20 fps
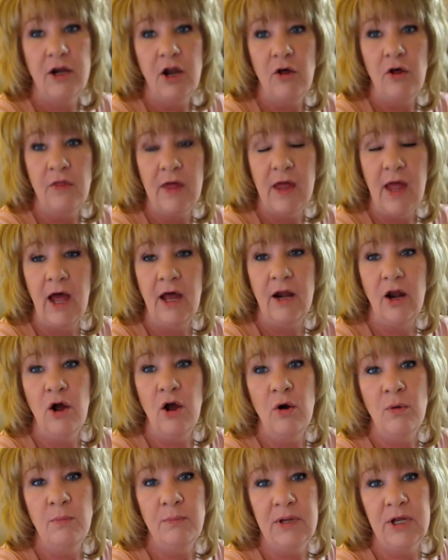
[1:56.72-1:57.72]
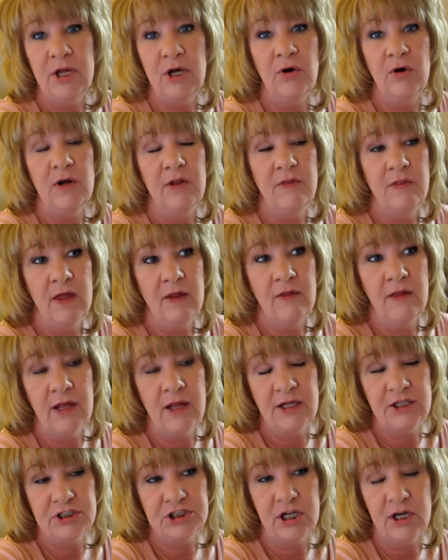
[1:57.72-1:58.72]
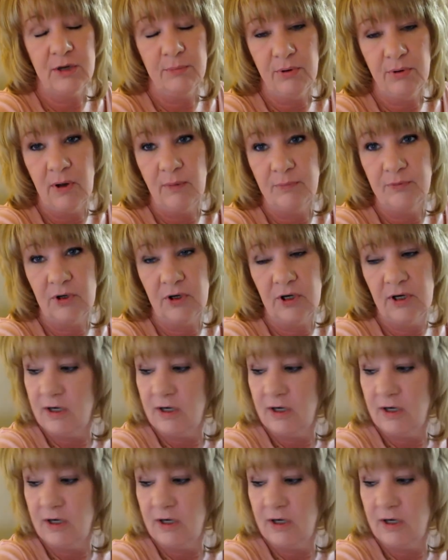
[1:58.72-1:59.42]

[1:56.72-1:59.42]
no, they had oatmeal, and then they each had a Pop-Tart.